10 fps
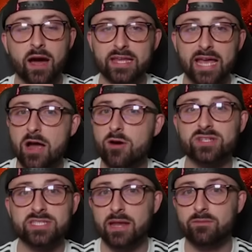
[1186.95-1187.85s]
I think
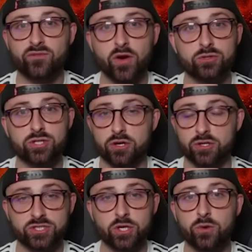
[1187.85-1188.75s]
Alvarez and Foden just
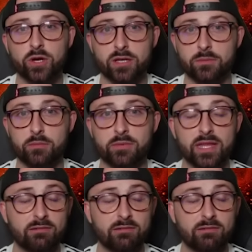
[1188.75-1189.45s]
look so good at the moment.